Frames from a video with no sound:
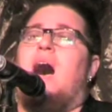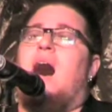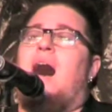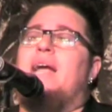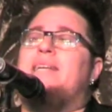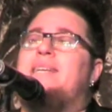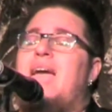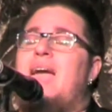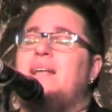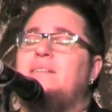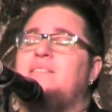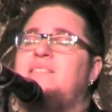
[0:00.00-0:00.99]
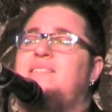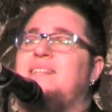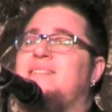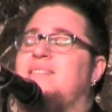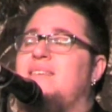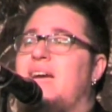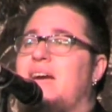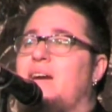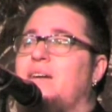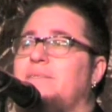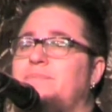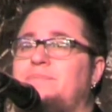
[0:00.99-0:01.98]
"I can't sit
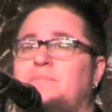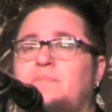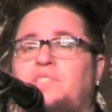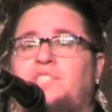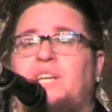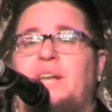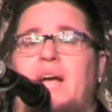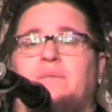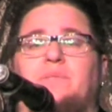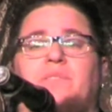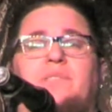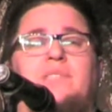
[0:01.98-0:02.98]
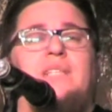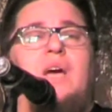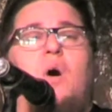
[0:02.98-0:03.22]
there," she announced.